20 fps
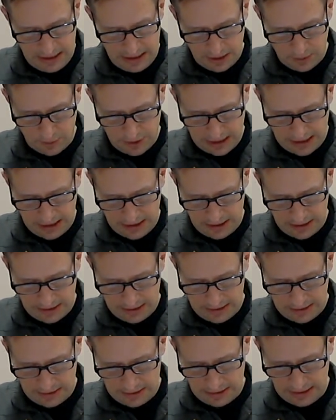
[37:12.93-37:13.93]

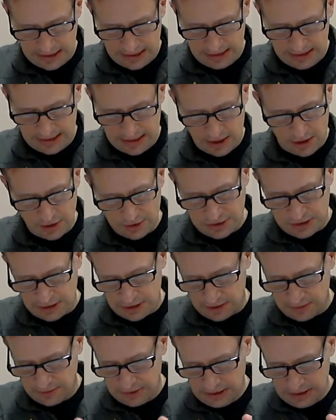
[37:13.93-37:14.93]
Okay, and then
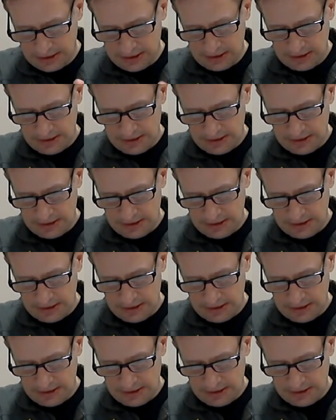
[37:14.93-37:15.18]
also